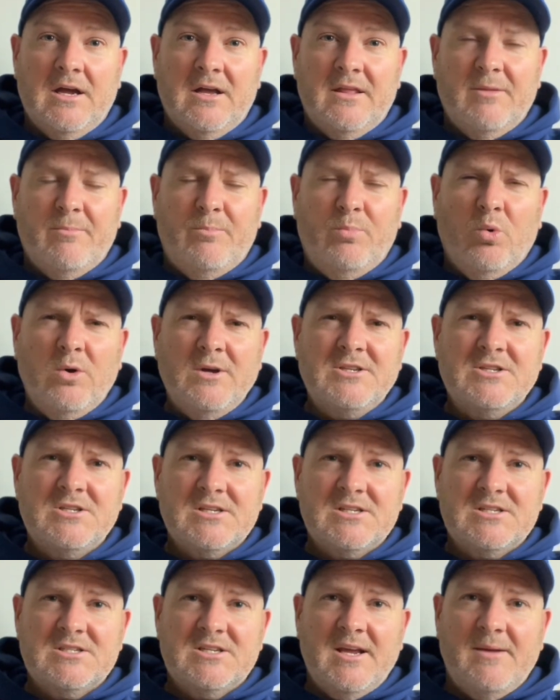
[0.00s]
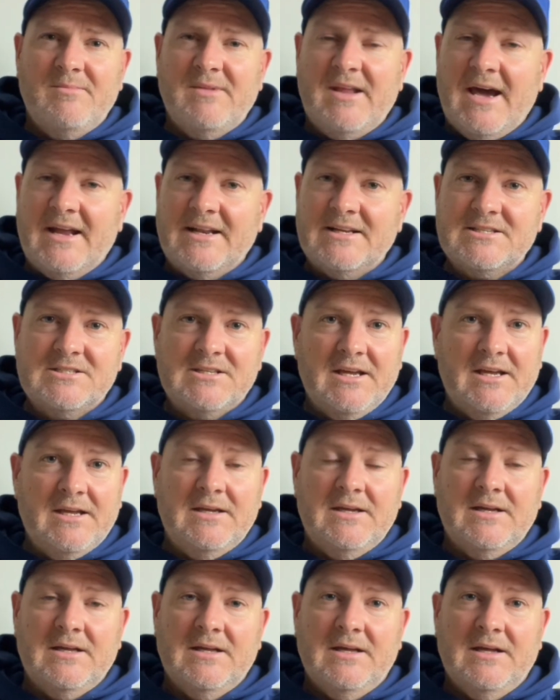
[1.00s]
The boys just seemed out of
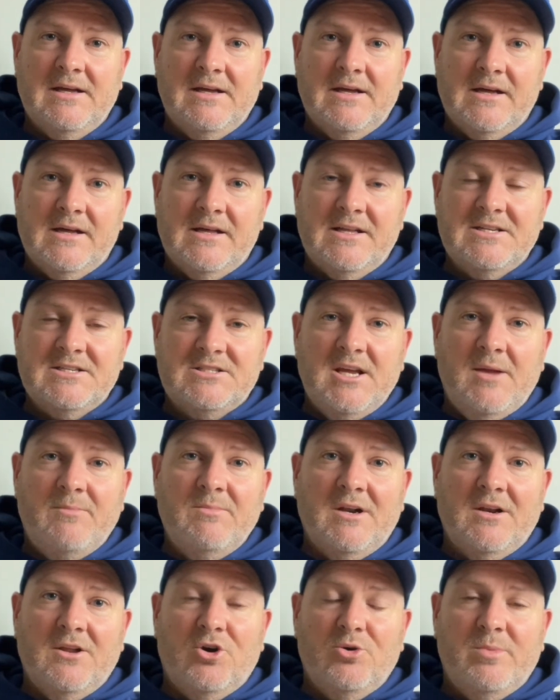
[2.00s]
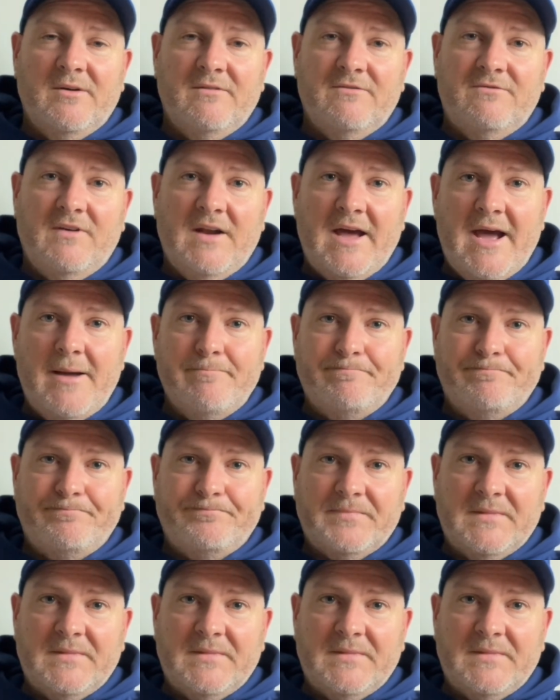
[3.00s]
sync and seemed a little bit flat.